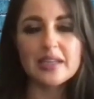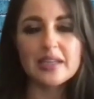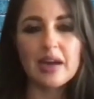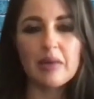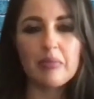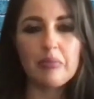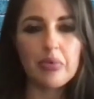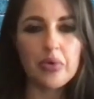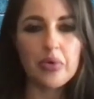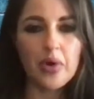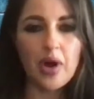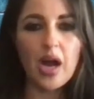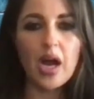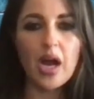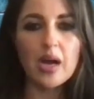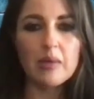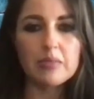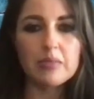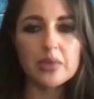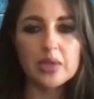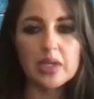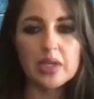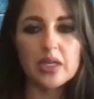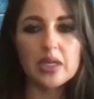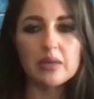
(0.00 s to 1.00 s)
a
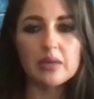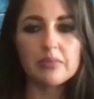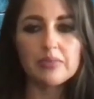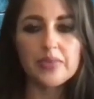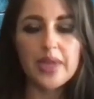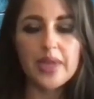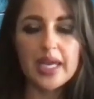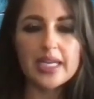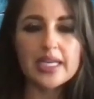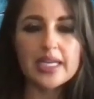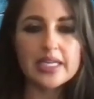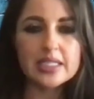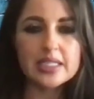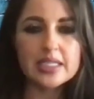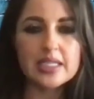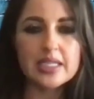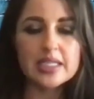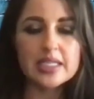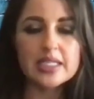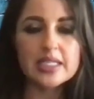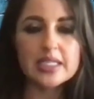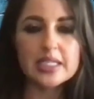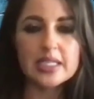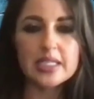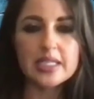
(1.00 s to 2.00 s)
problem that
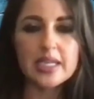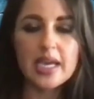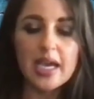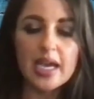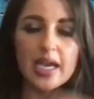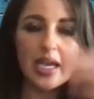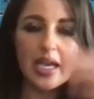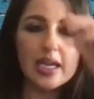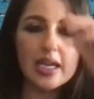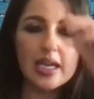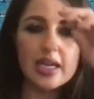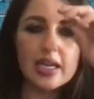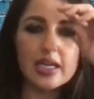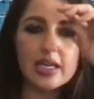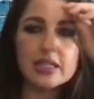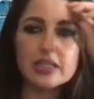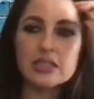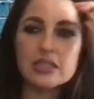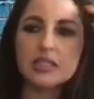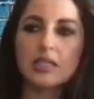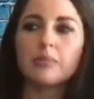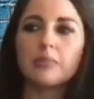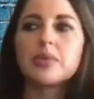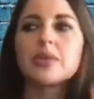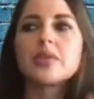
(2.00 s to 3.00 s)
exists today and
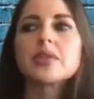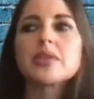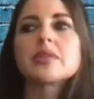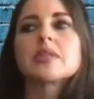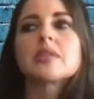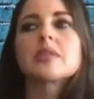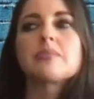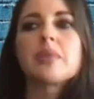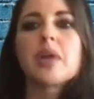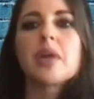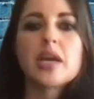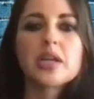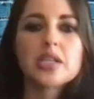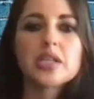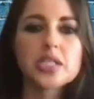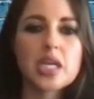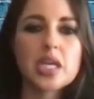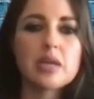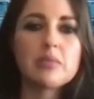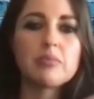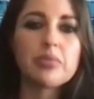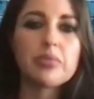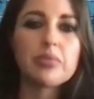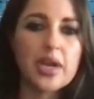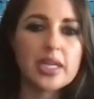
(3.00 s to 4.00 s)
some of the supply
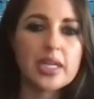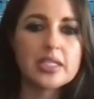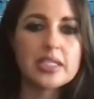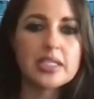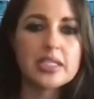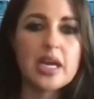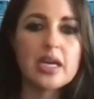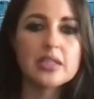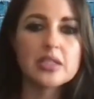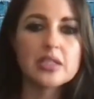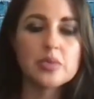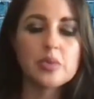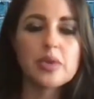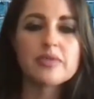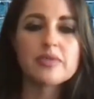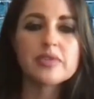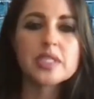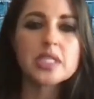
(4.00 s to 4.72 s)
chain breakdowns we've